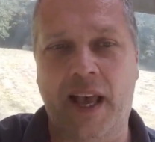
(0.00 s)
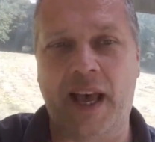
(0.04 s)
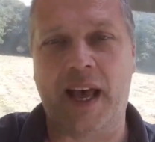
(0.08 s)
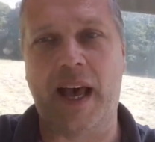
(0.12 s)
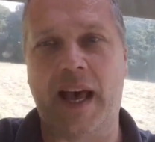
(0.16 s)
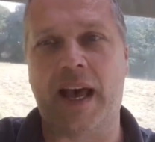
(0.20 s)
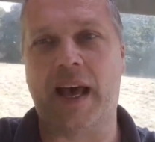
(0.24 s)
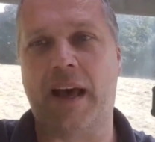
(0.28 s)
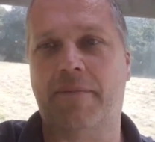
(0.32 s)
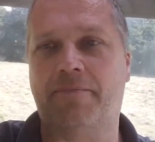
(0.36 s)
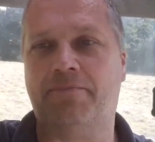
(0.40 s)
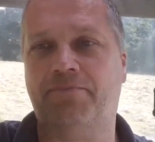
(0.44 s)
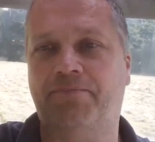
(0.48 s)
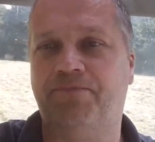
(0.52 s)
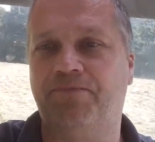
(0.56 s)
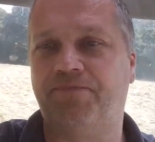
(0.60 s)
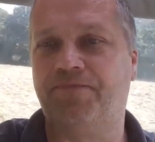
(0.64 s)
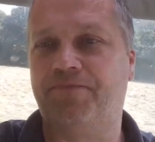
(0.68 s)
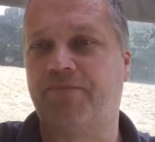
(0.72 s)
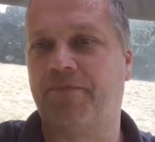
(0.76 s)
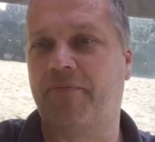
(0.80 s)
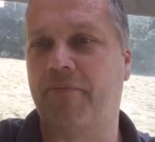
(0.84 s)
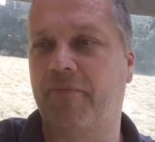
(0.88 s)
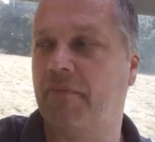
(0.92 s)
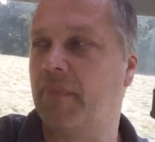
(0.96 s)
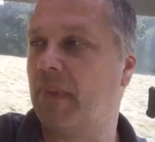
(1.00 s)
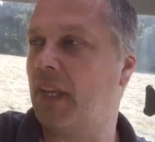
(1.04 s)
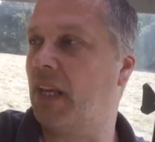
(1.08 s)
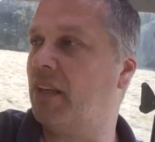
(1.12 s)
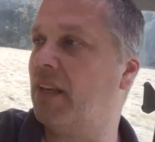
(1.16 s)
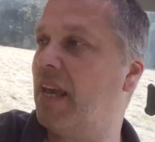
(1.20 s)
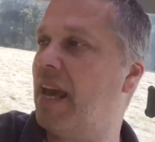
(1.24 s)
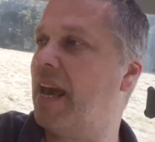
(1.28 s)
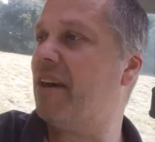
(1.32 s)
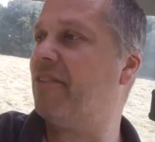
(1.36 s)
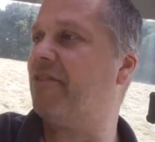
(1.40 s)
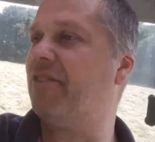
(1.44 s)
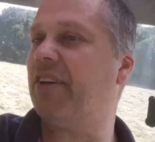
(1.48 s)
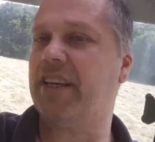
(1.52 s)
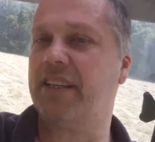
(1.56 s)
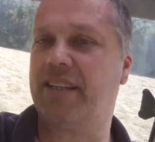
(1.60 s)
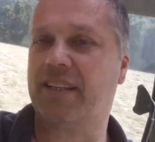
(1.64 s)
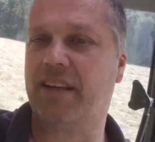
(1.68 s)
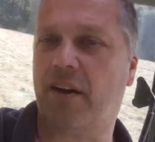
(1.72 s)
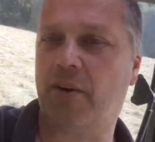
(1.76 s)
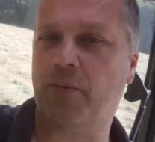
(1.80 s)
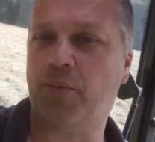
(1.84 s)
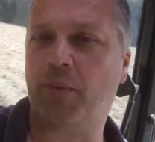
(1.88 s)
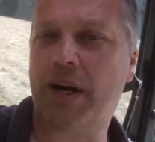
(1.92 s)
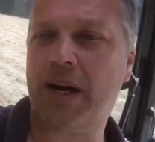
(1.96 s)
Um, yeah,
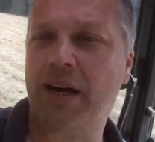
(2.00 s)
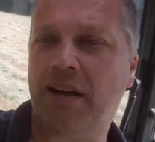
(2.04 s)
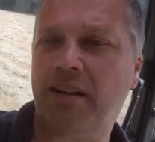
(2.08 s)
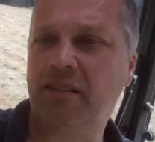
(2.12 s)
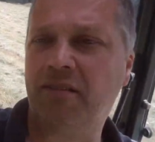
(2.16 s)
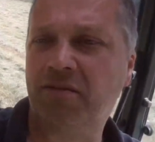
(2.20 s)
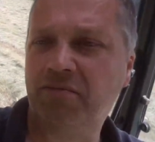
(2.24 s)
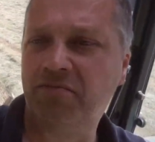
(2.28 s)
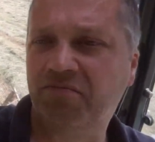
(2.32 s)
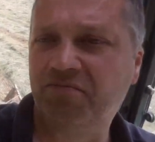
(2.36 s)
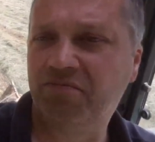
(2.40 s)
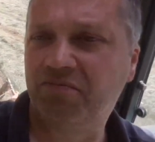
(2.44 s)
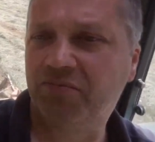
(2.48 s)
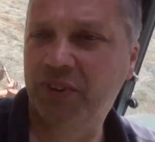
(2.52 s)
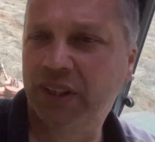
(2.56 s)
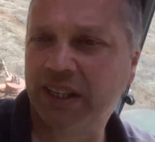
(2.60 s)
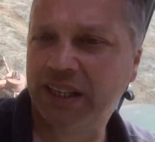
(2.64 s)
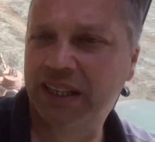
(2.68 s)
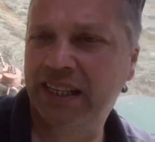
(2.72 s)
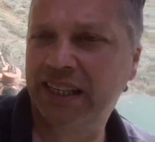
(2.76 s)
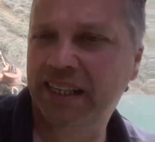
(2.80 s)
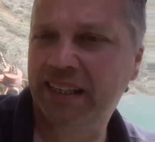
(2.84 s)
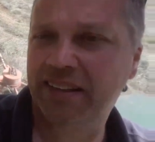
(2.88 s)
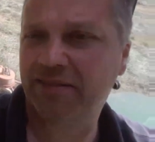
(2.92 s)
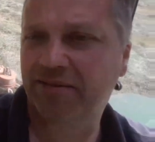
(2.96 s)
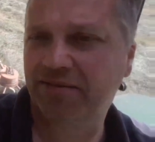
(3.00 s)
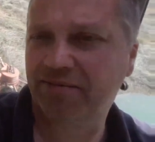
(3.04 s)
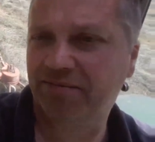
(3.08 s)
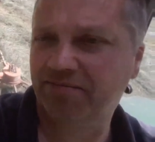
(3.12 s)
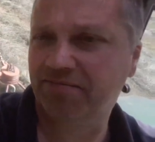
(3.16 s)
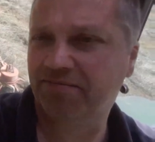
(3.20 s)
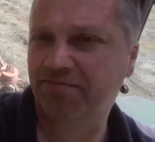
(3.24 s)
things going well. We're